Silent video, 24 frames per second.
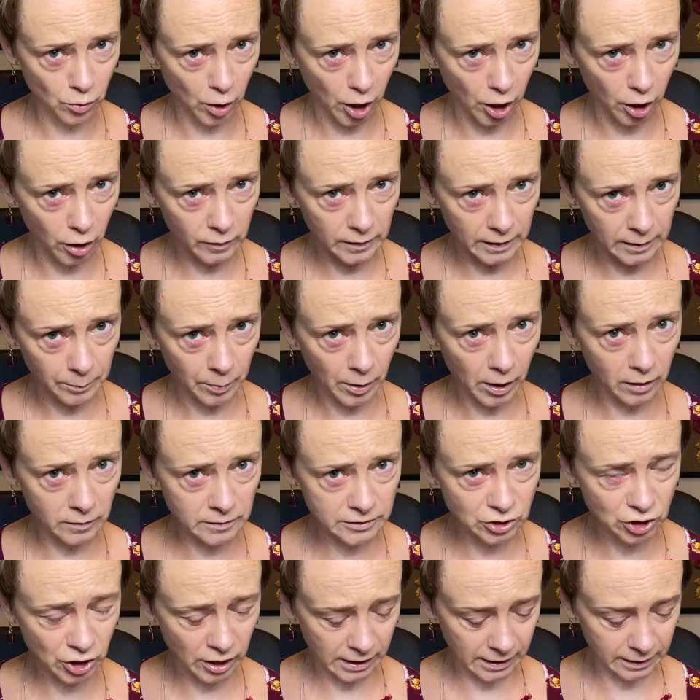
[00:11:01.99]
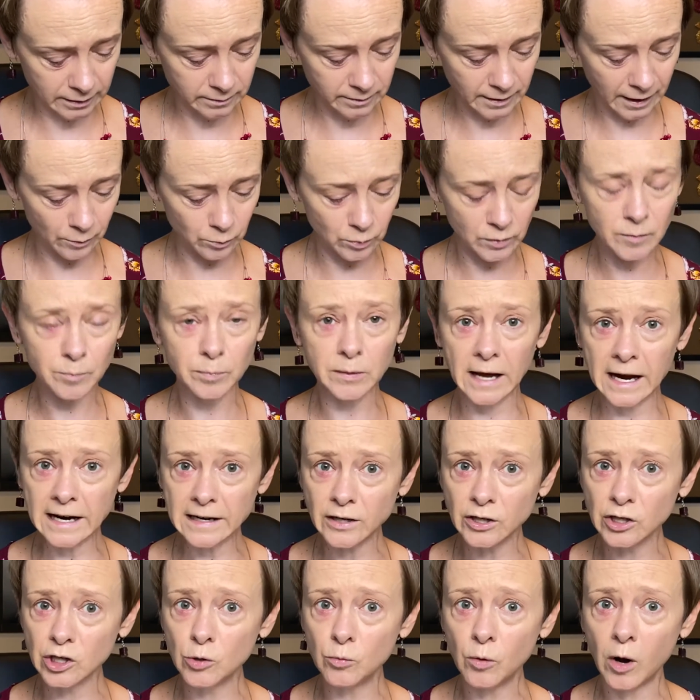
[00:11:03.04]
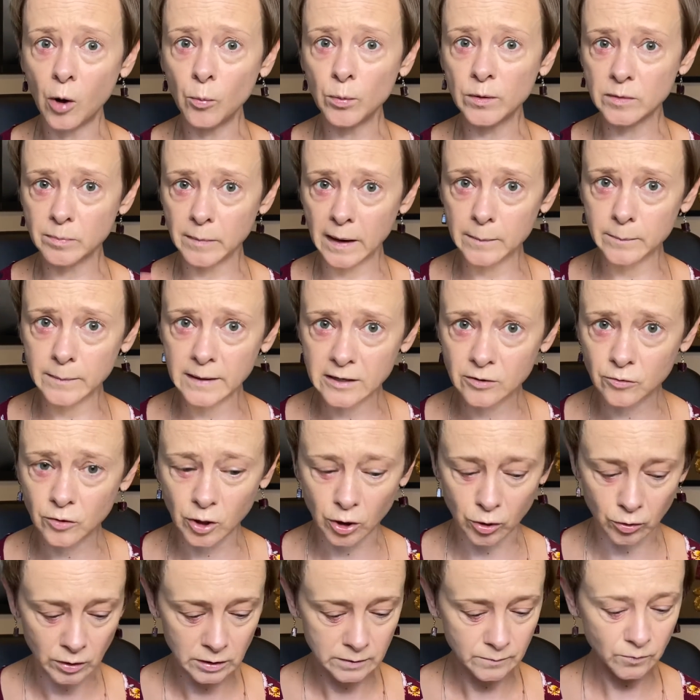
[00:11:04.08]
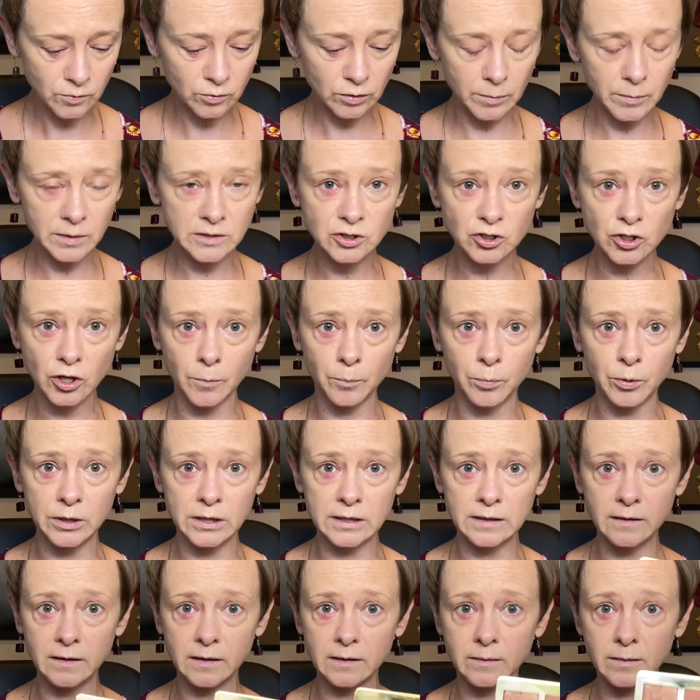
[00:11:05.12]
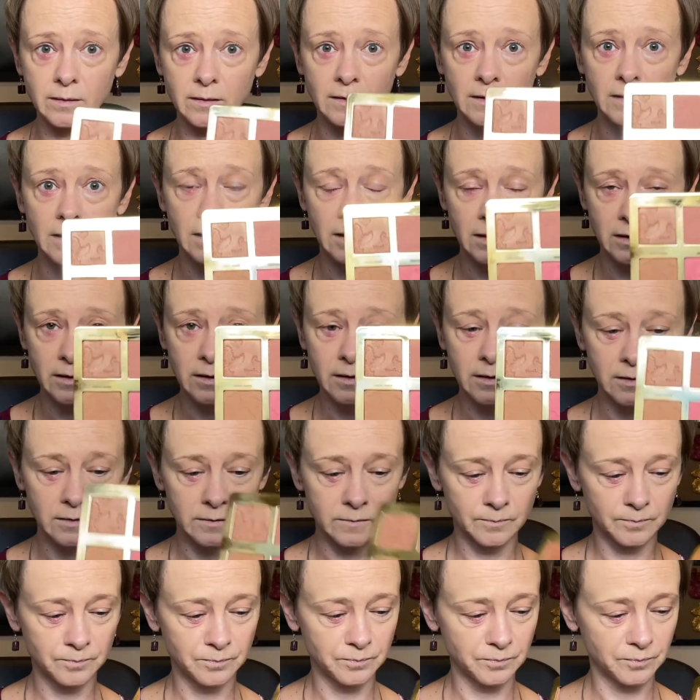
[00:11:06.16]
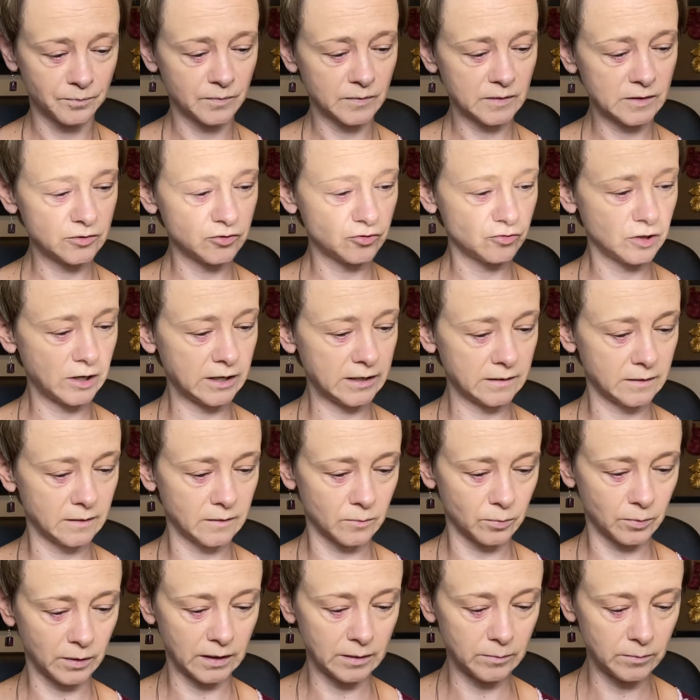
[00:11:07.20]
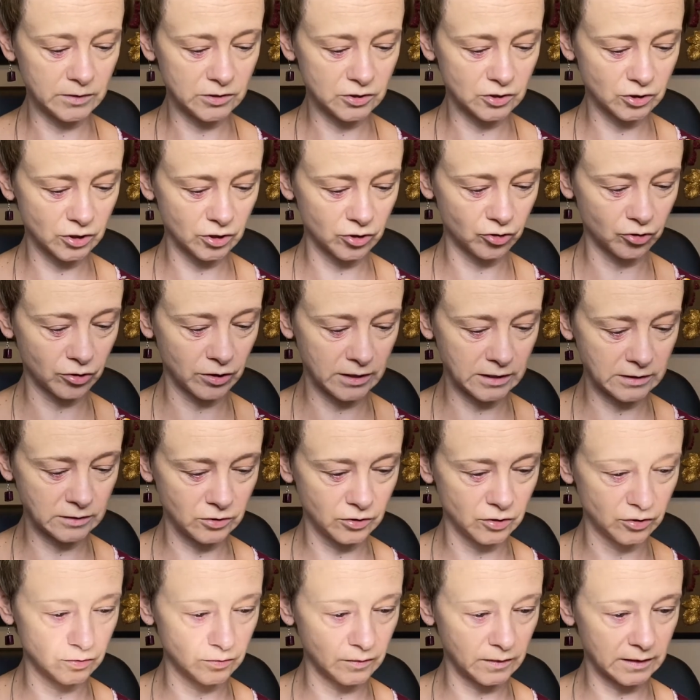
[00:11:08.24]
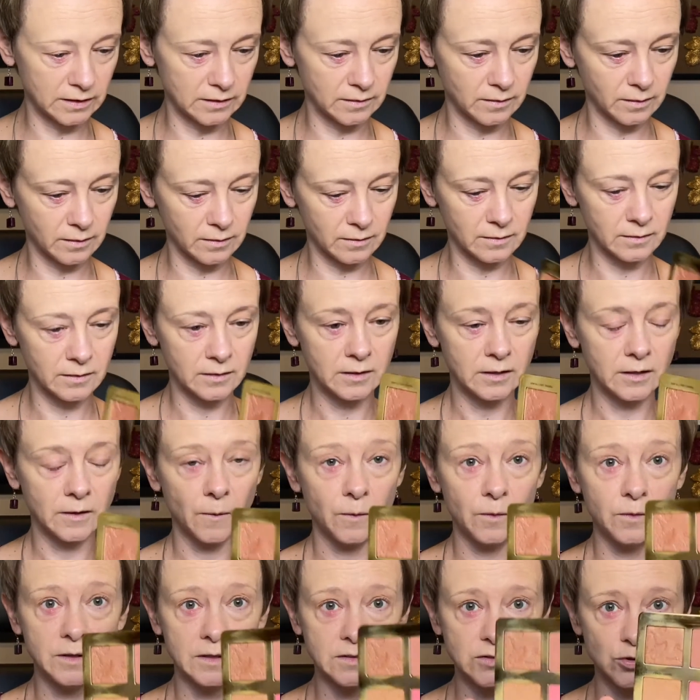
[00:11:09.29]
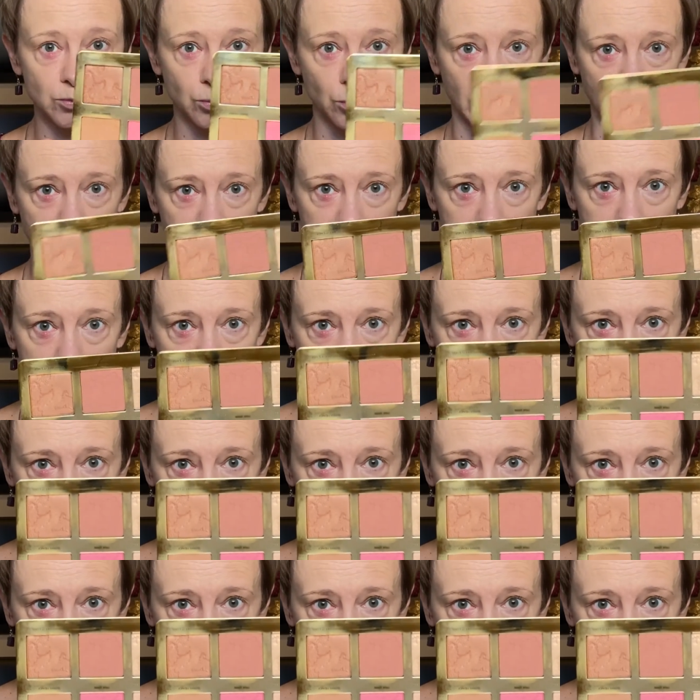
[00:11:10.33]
all, I apologize, I was blinding you all with my mirror, so I'm going to start putting this, let's try it this way. I'm going to start trying to do this way.